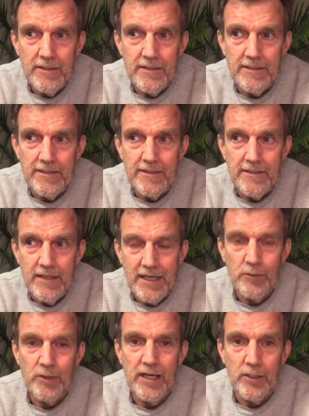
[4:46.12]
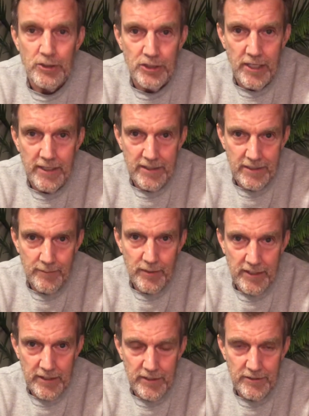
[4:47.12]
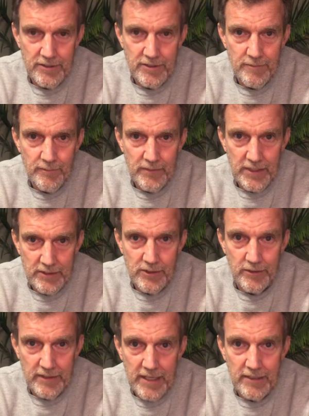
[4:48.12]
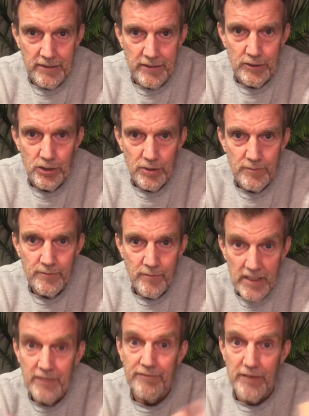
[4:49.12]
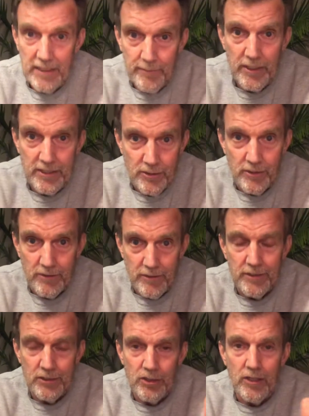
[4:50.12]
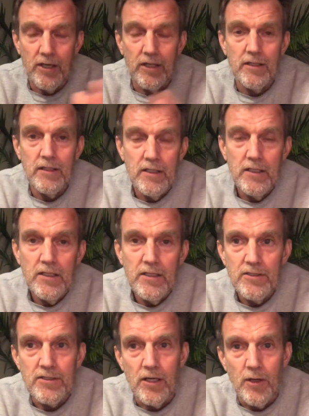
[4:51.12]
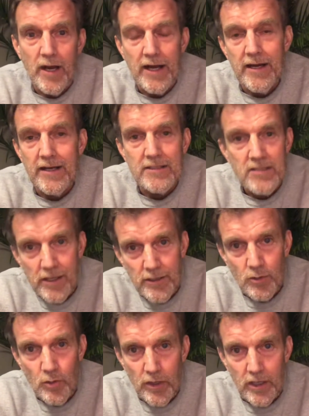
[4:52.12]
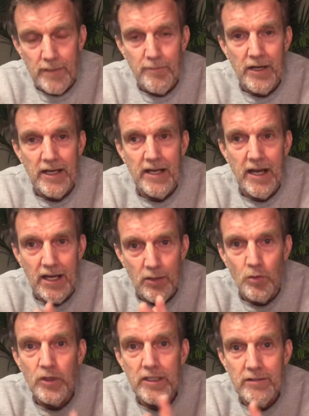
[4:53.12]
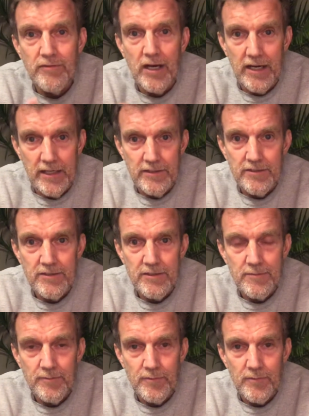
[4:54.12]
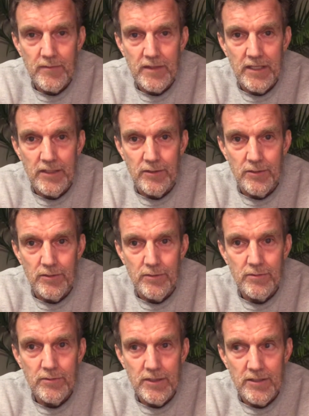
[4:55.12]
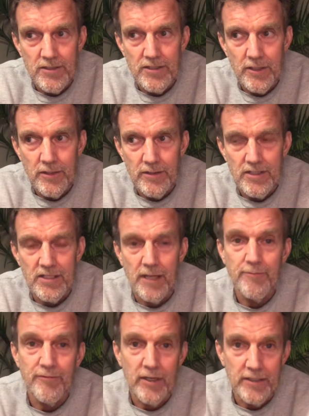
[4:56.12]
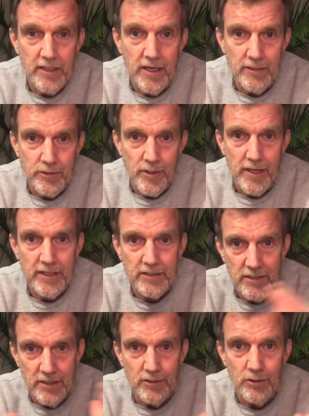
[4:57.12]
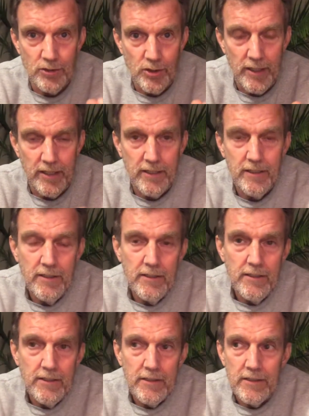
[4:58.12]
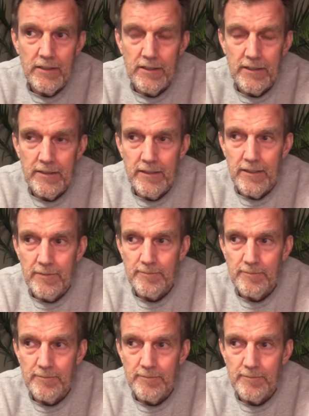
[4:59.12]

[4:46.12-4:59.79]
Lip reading: I would outshine anybody else that took that leash, if anybody took the leash at all. So I got a ton of work, but I would advise that you consider this upfront contract in your training. And